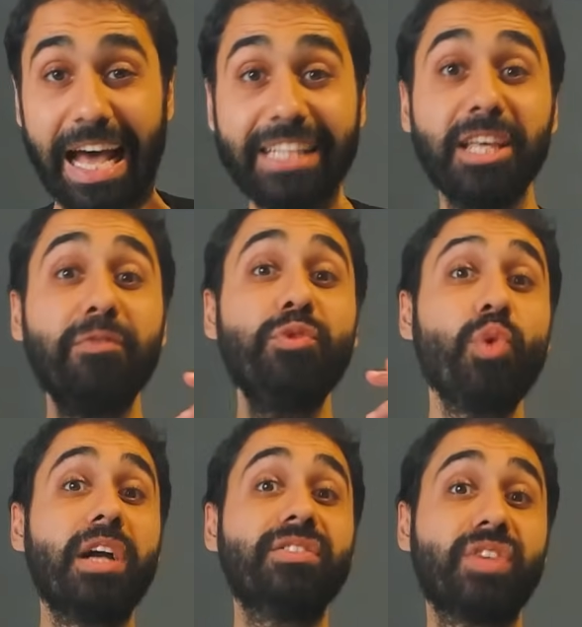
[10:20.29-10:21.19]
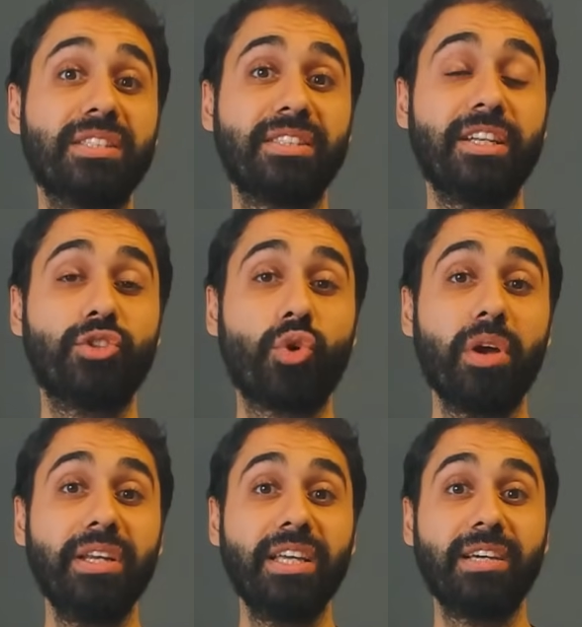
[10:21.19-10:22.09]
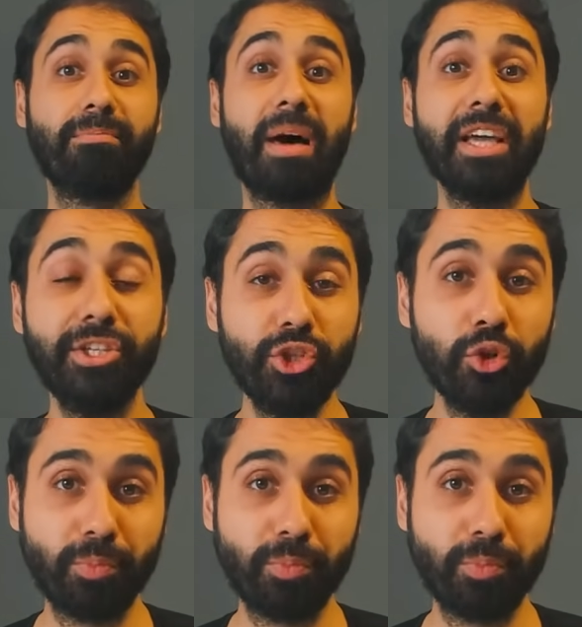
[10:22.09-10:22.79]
And if you are interested in joining my new